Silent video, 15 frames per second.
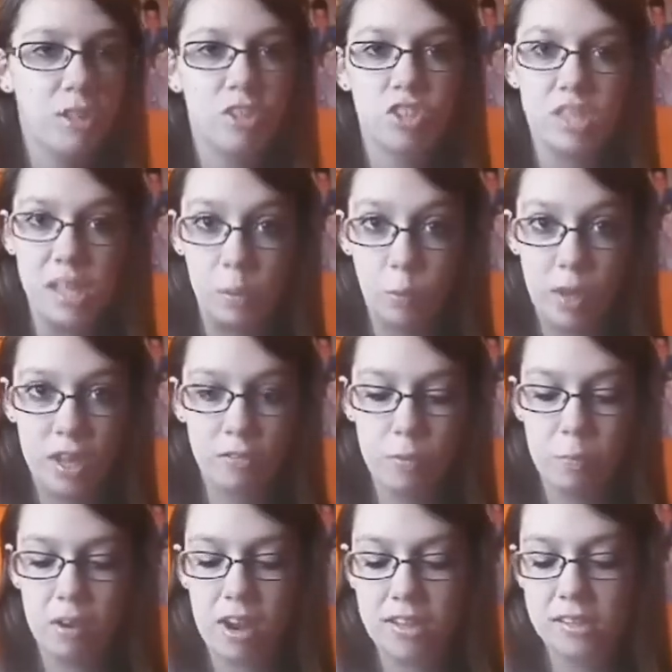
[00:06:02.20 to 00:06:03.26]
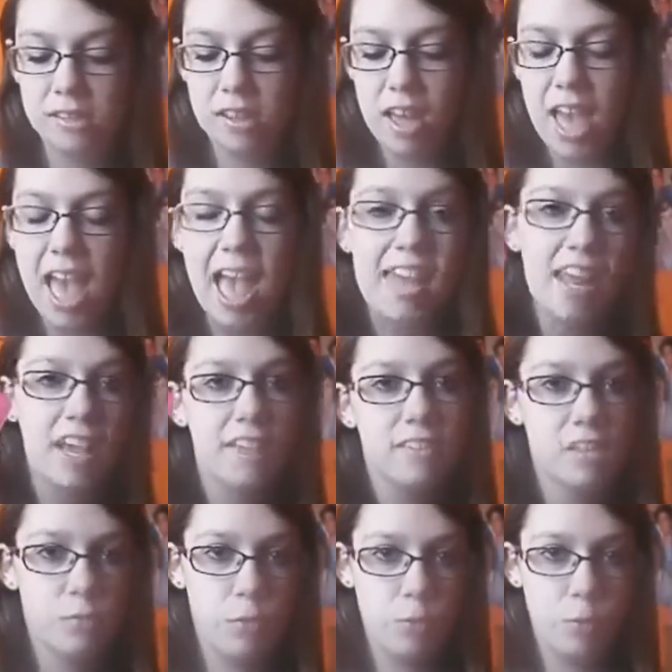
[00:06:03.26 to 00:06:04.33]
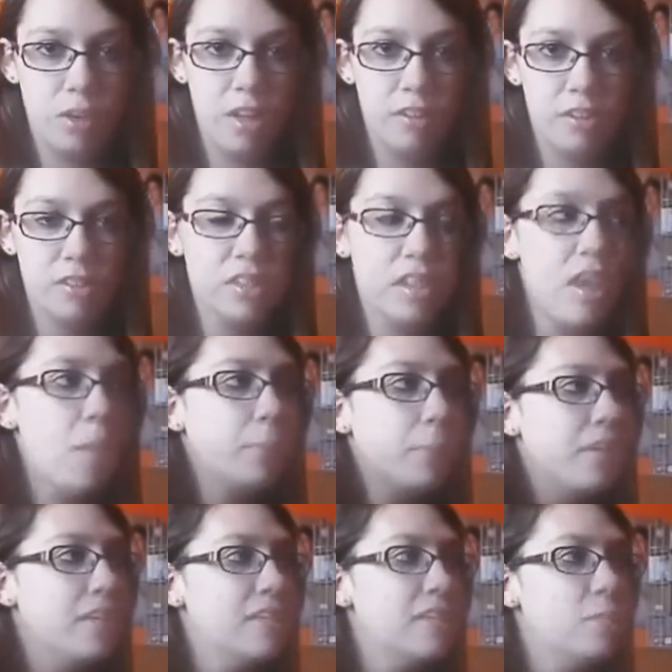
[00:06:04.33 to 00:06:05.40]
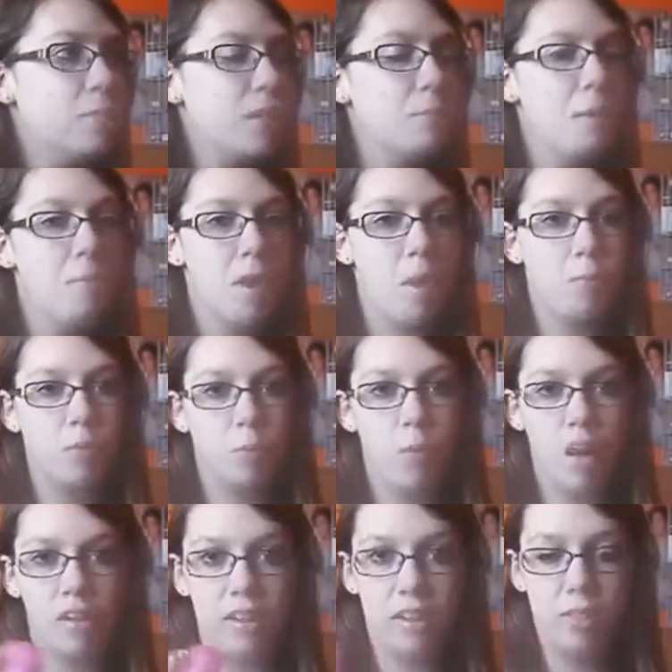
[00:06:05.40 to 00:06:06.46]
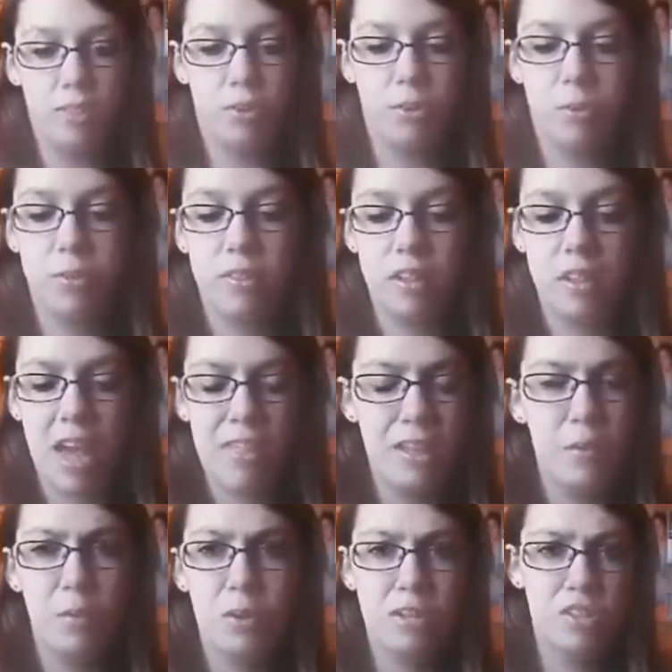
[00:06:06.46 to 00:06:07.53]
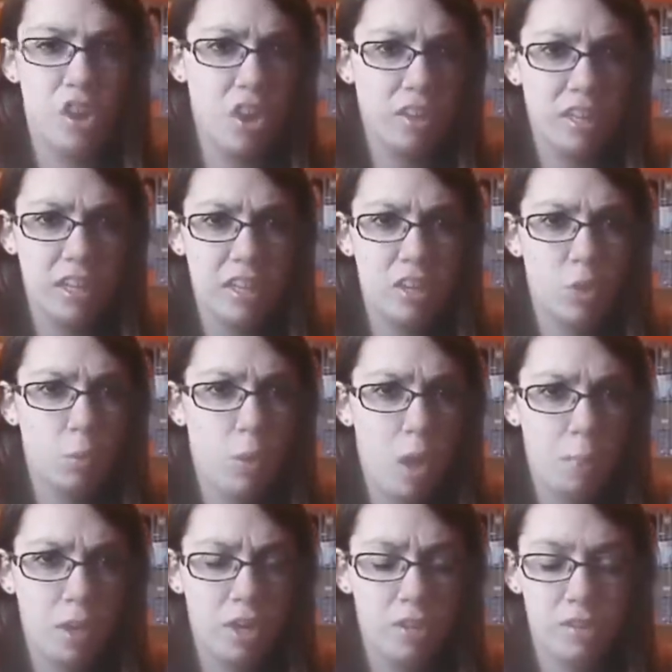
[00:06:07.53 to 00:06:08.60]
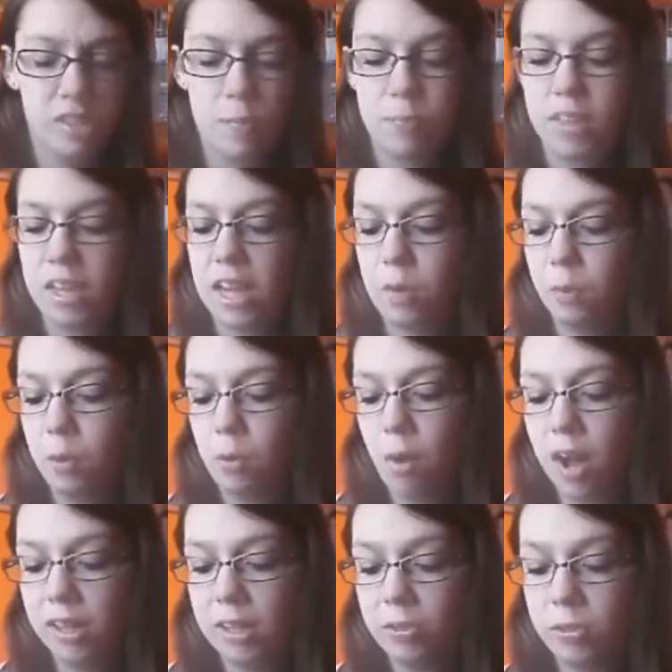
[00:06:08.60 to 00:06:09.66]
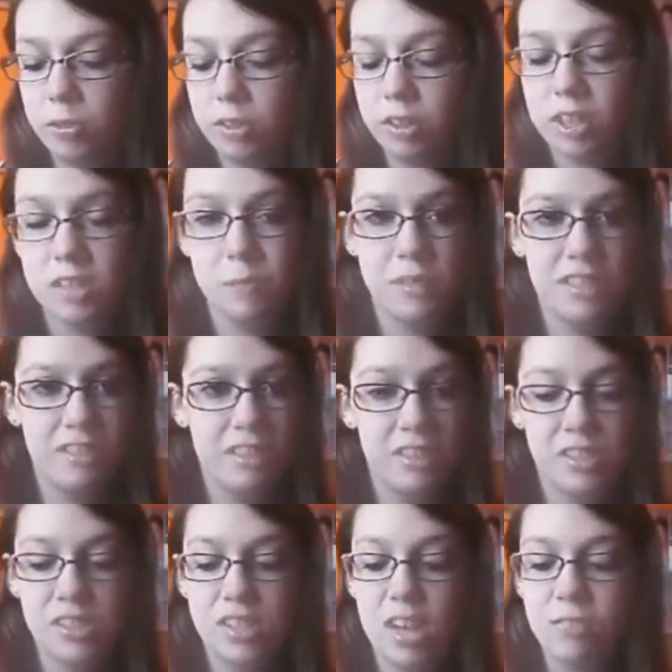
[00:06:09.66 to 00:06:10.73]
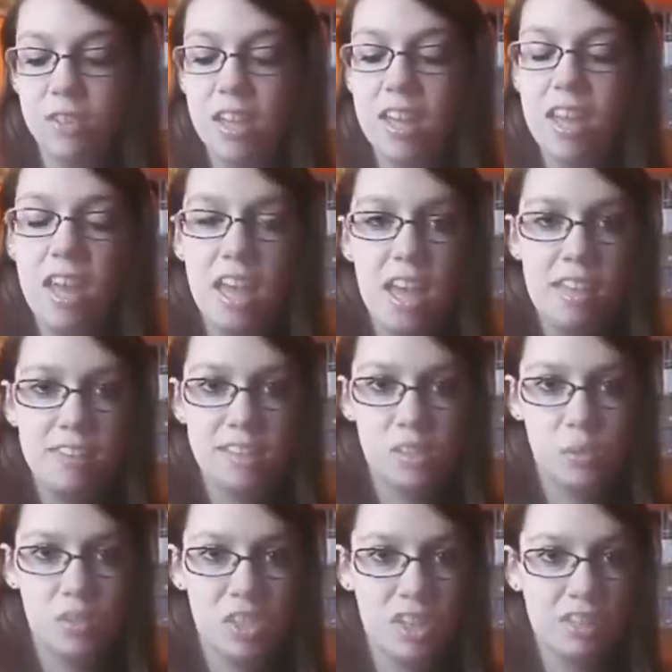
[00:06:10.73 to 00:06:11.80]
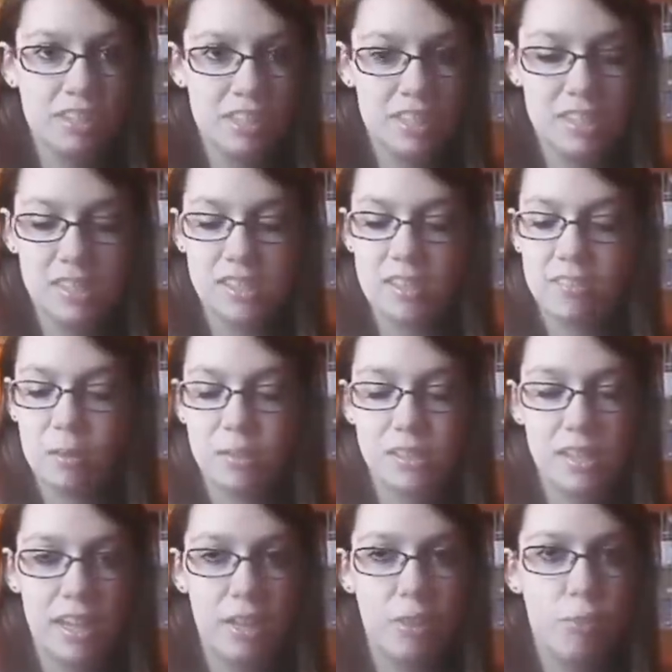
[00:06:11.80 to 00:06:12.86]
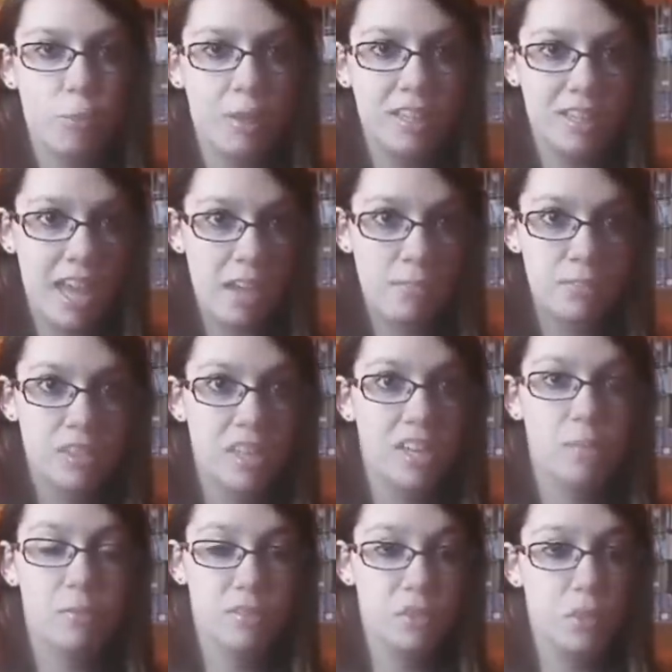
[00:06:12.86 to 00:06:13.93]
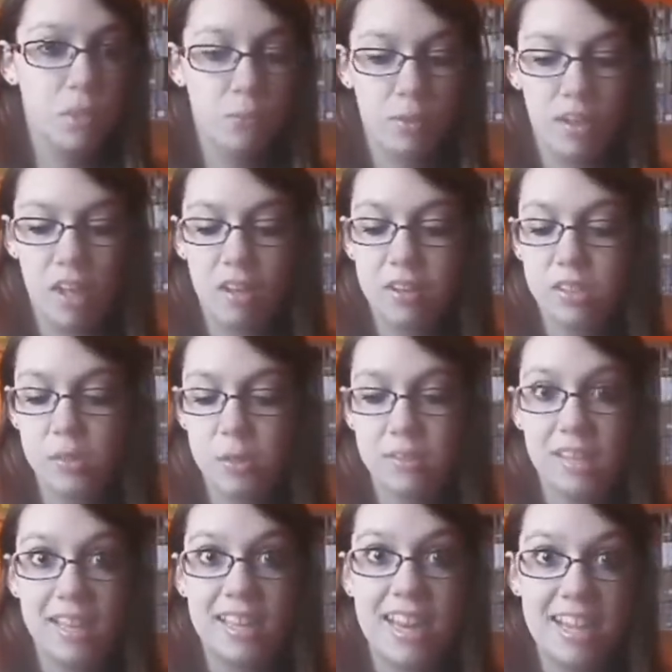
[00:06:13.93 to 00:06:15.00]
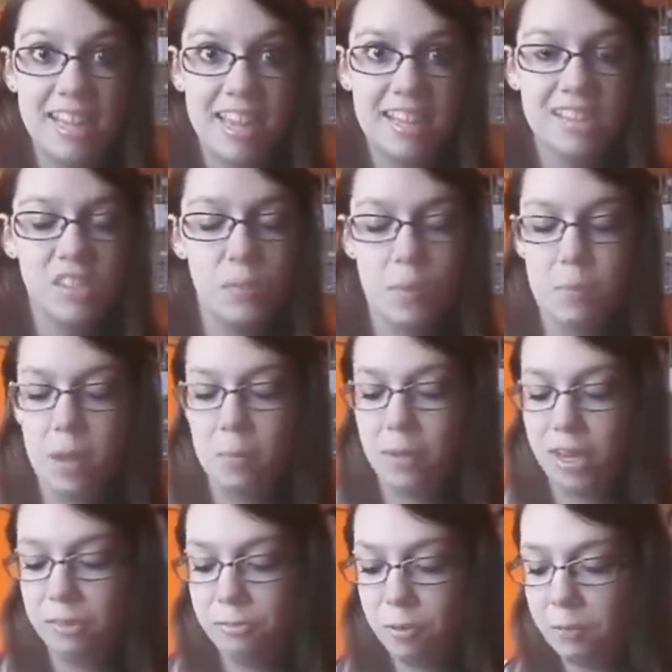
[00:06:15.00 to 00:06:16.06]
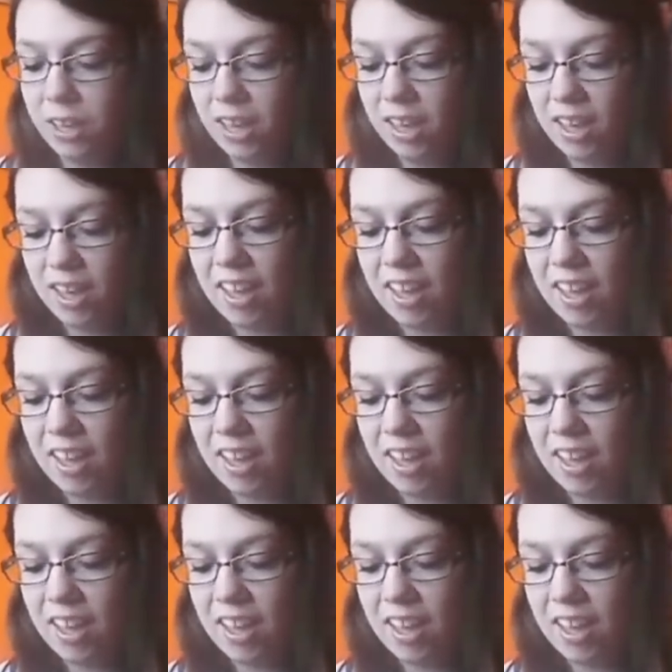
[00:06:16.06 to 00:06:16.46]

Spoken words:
are just like way overpriced, and I got this for $3 because me and my mom were walking through the, I think we were at Target or Walmart or something, and we were walking through the Christmas clearance stuff, and this was on clearance, and there was like three left, and it was only $3, so I was like, can I get it? So my mom bought it for me,